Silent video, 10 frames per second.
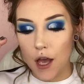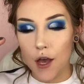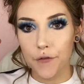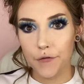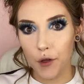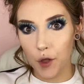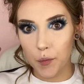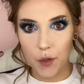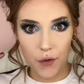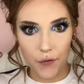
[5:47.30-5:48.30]
full
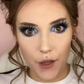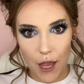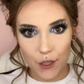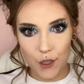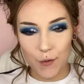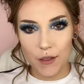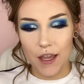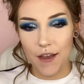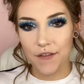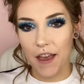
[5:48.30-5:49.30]
beautiful lashes would
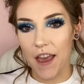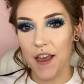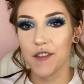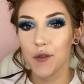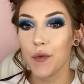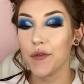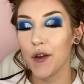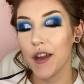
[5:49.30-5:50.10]
give a super fun